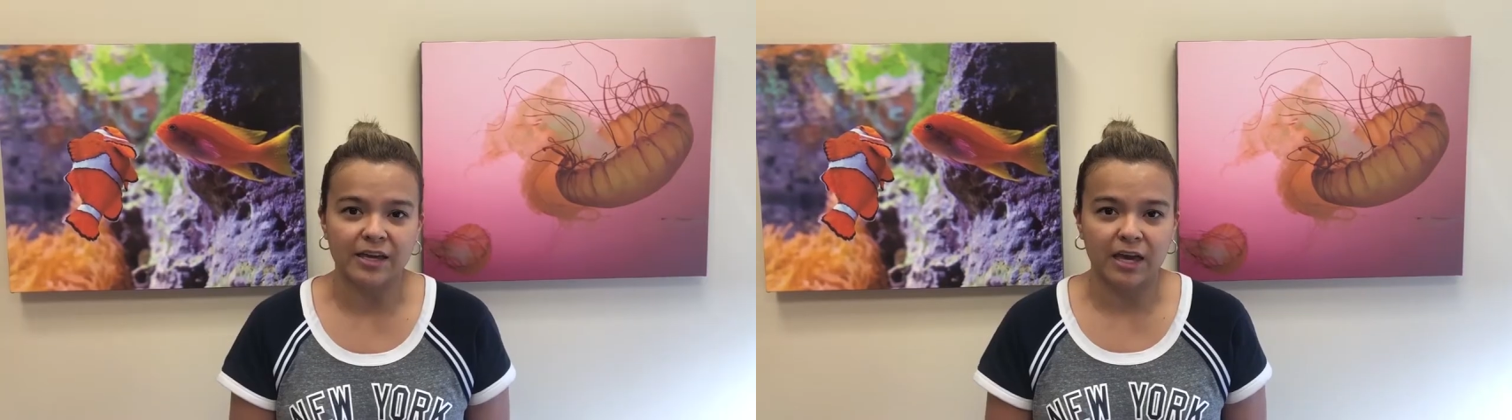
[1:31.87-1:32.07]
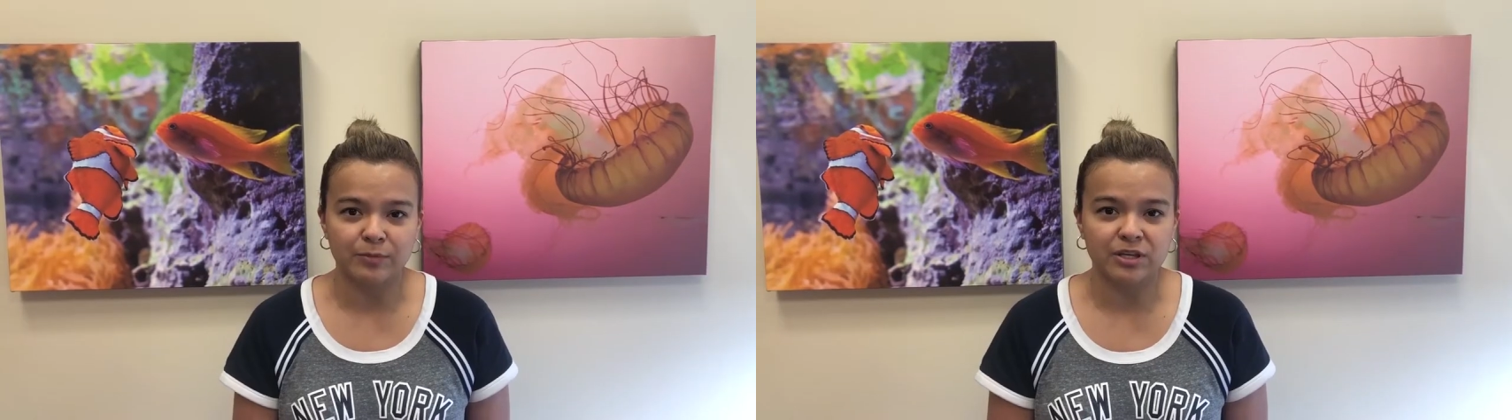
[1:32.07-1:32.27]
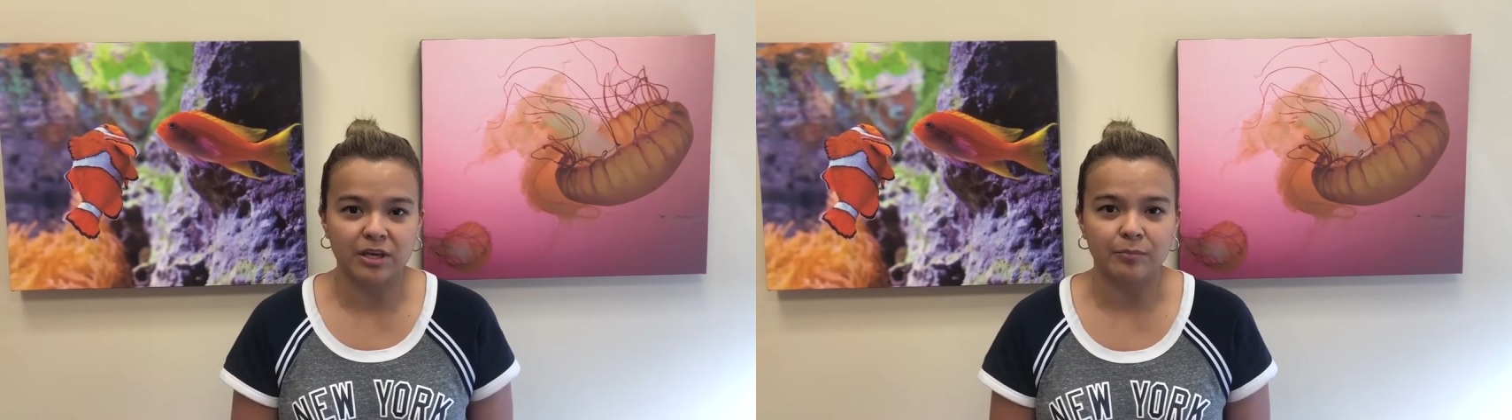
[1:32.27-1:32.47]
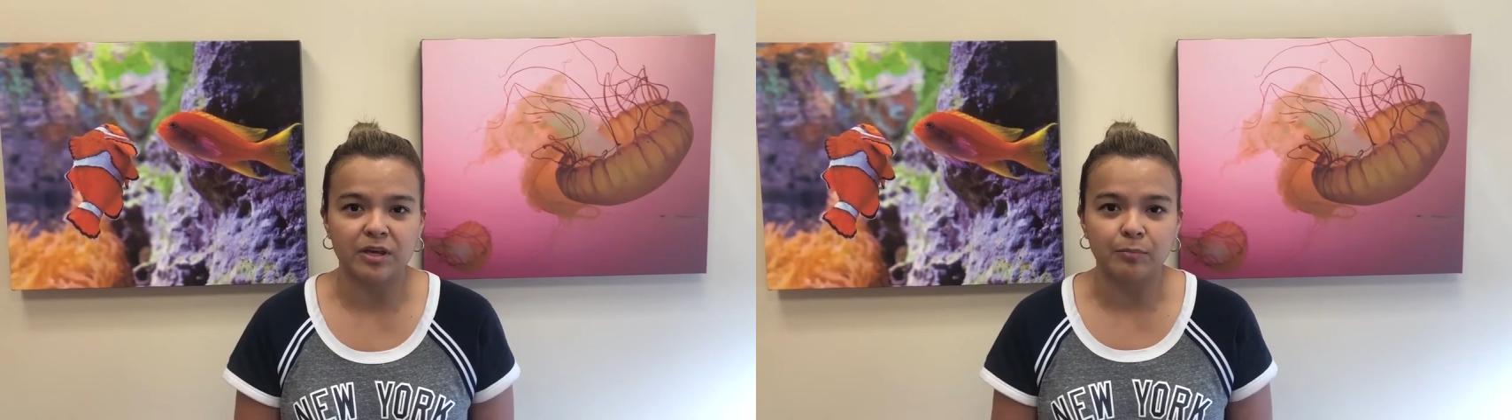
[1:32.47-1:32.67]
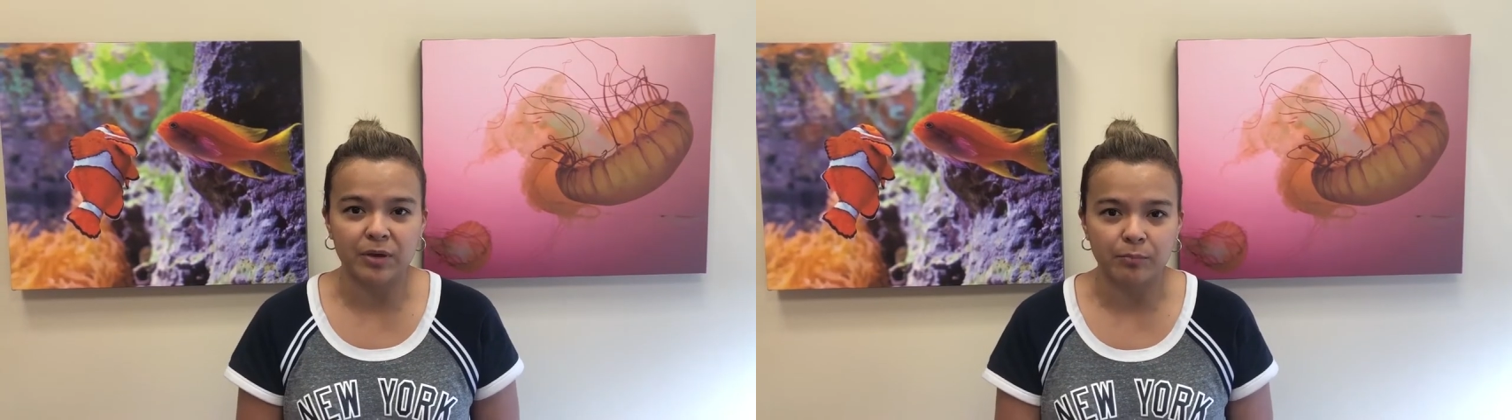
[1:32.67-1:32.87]
I came to him,
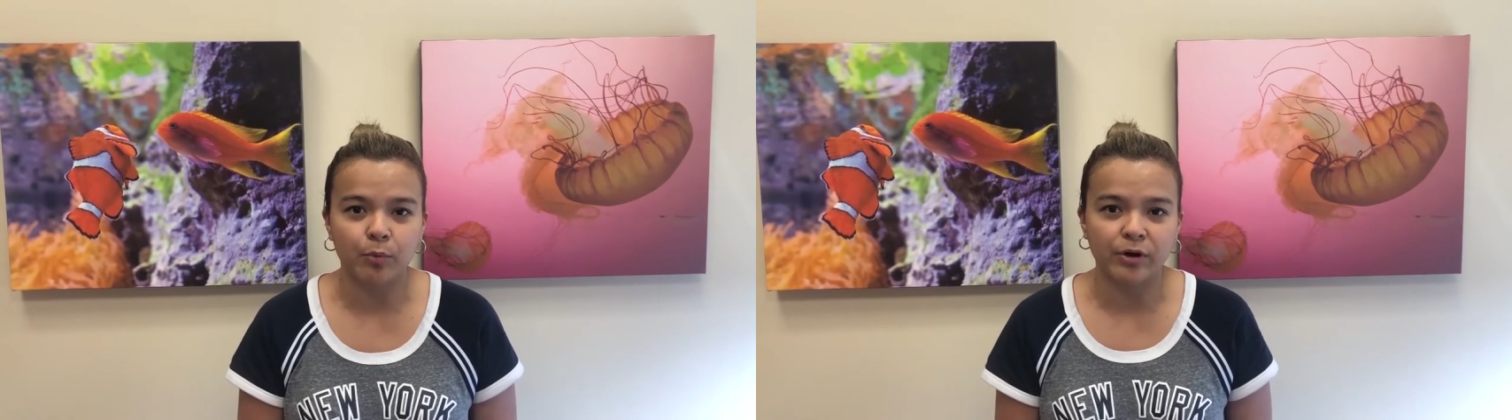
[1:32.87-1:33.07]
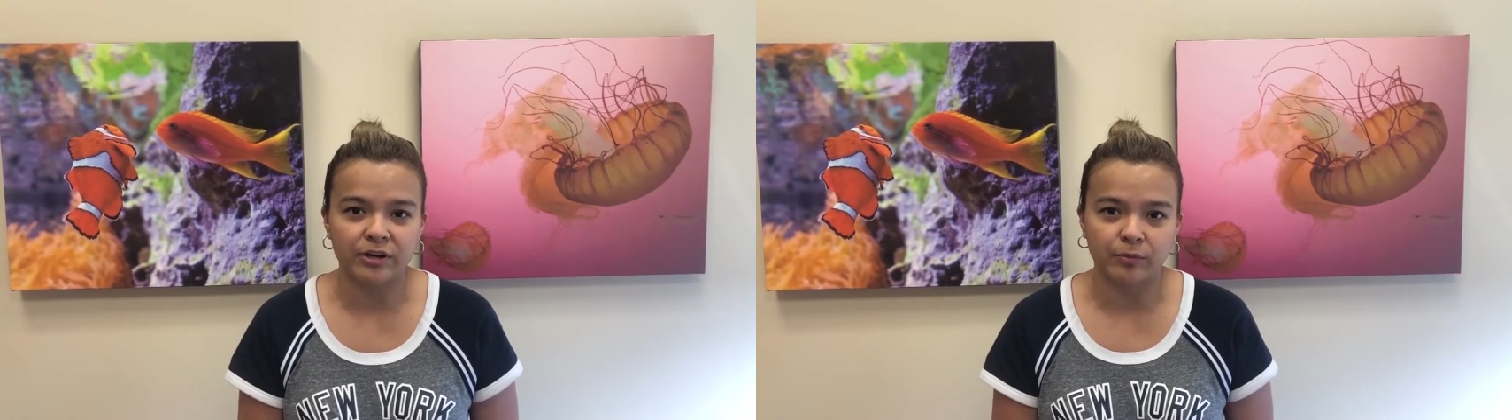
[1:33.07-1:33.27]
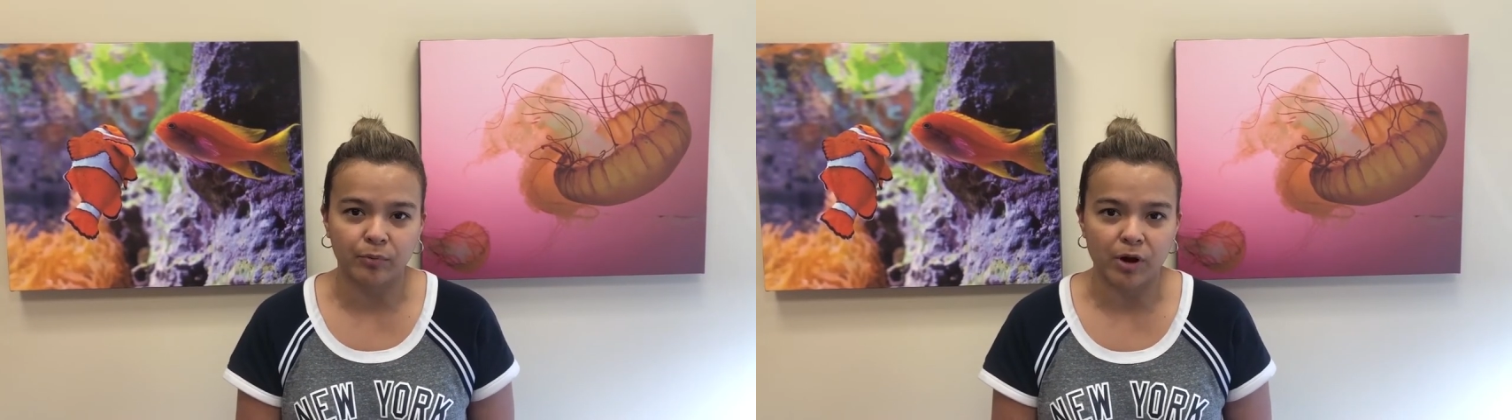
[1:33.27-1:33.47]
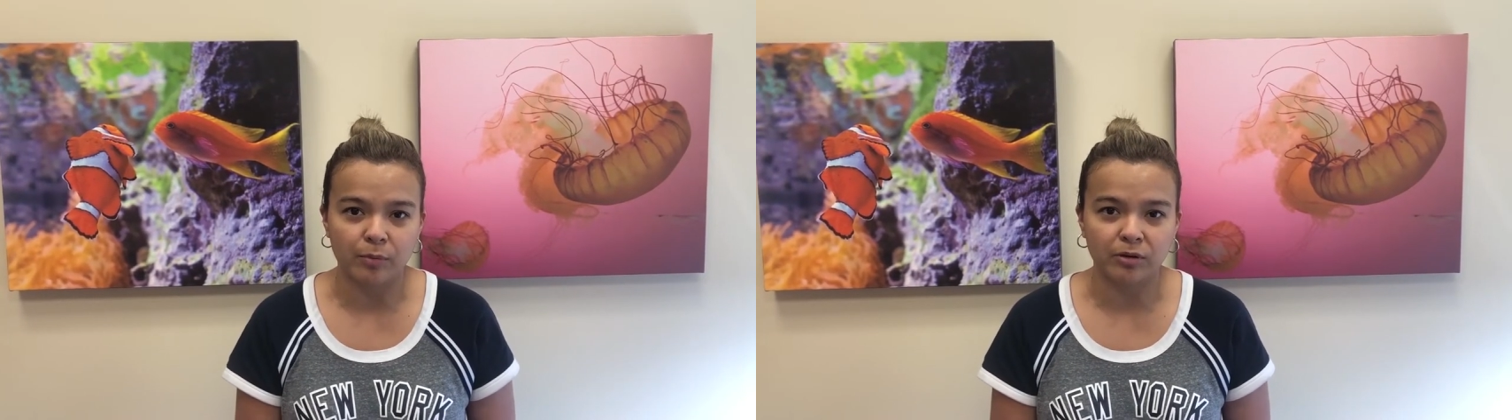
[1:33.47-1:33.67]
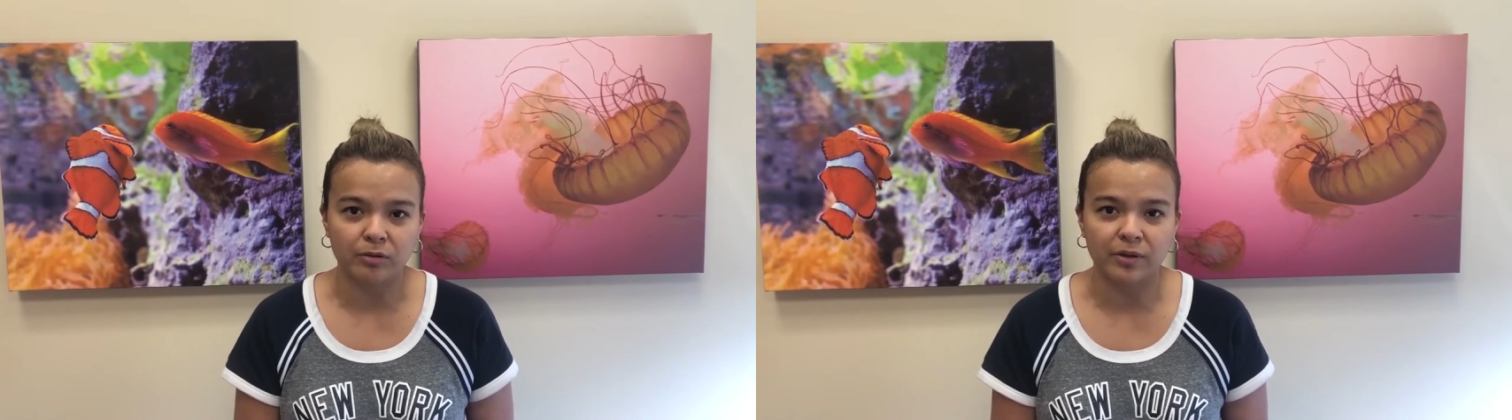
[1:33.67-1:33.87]
he pinpointed the
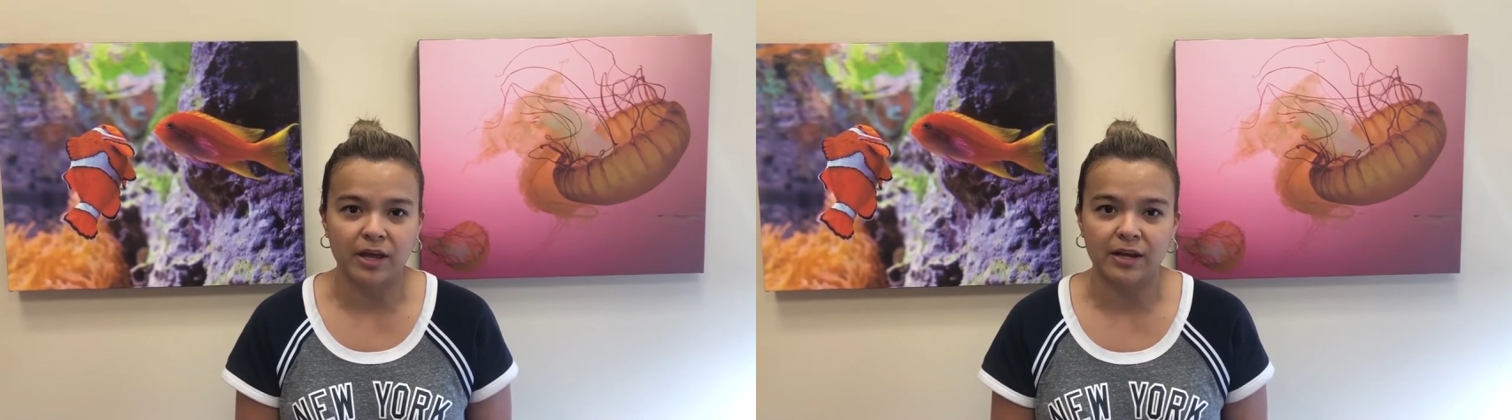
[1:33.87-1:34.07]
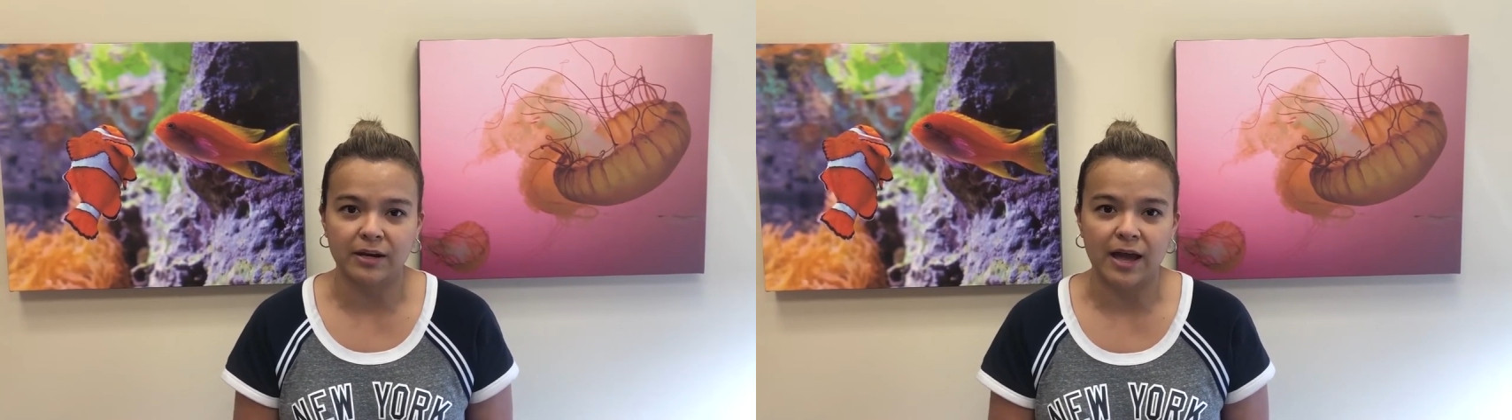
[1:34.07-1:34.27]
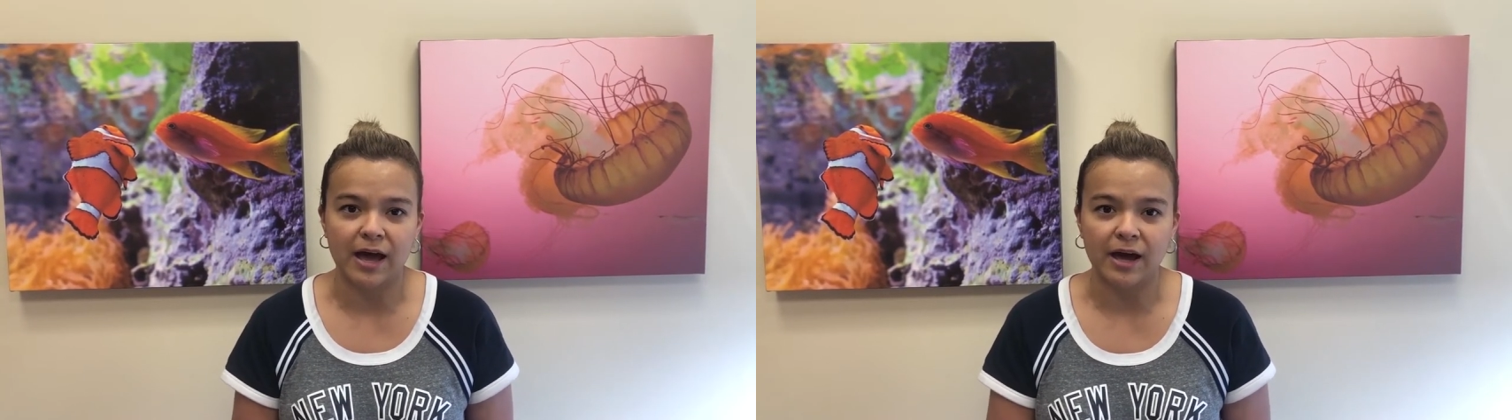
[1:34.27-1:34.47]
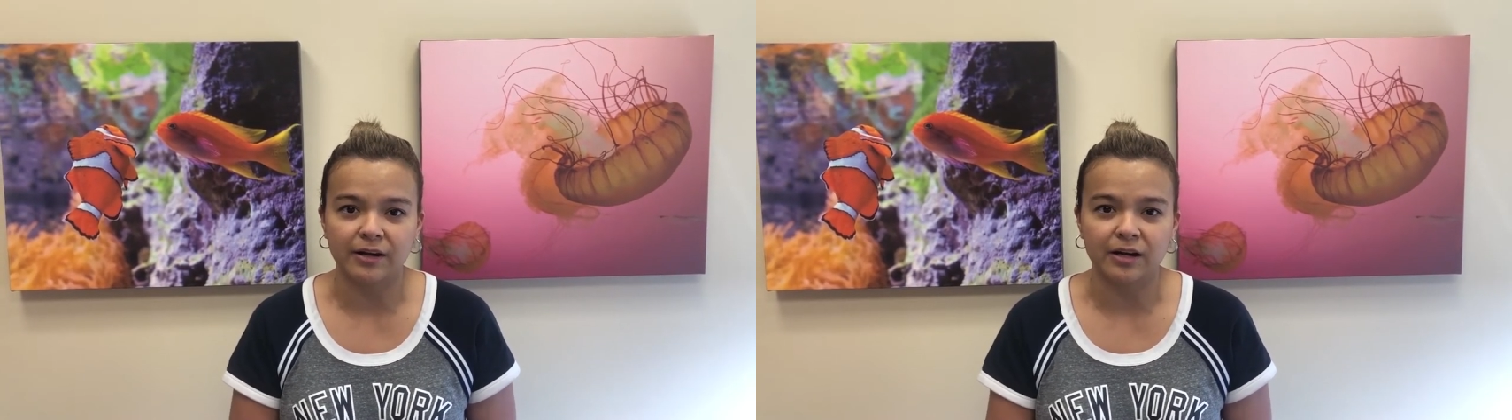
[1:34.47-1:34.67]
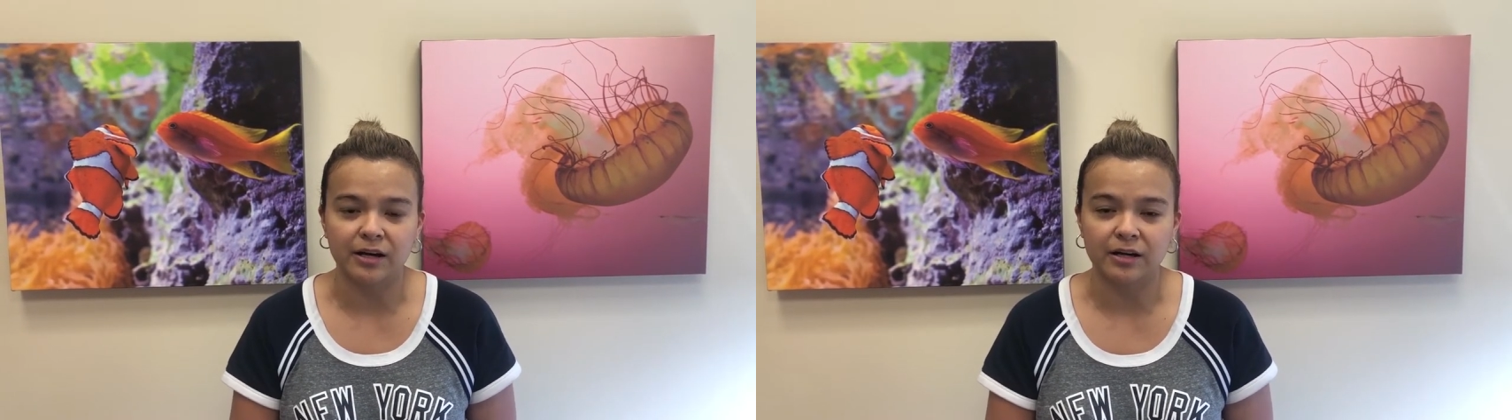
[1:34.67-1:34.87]
problem and had
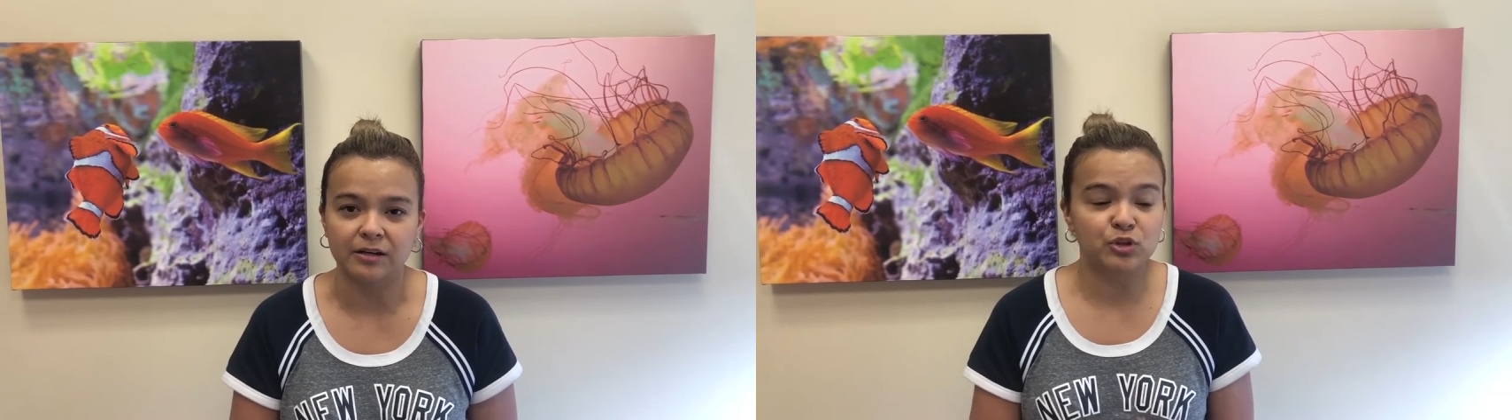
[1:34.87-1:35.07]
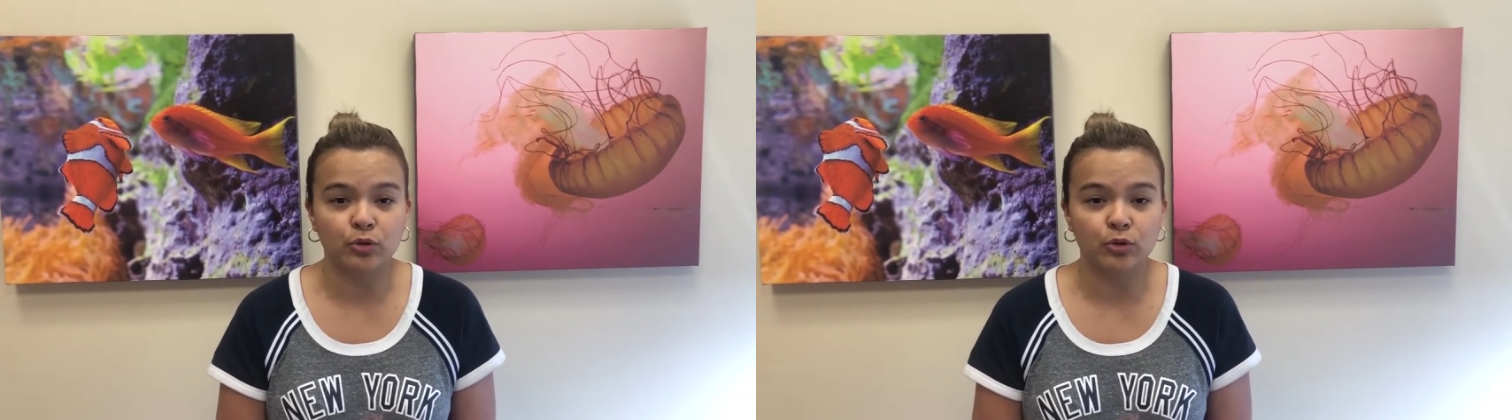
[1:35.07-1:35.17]
a uh,